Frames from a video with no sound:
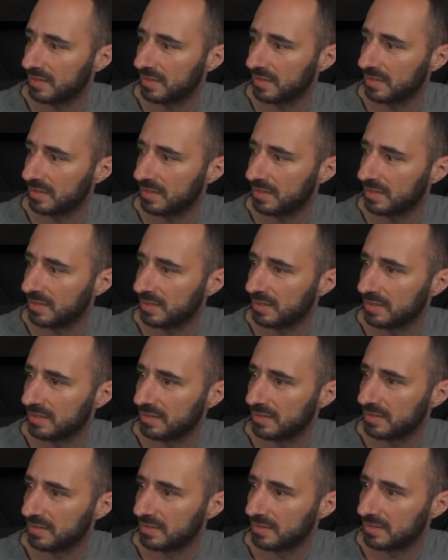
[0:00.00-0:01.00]

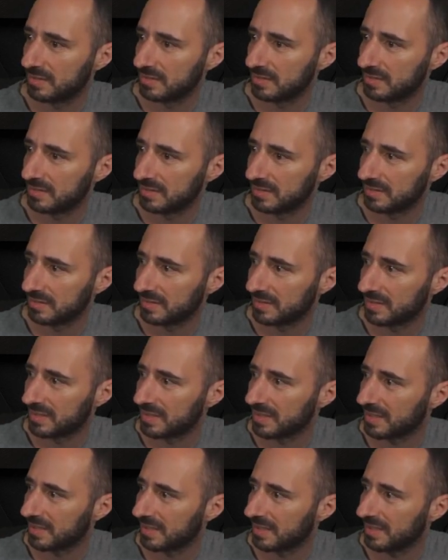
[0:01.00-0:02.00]

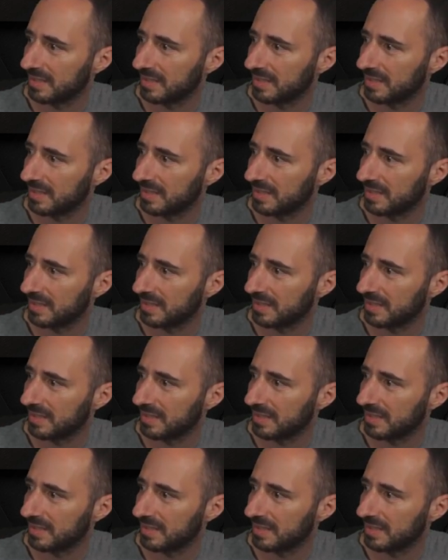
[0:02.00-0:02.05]
(silence)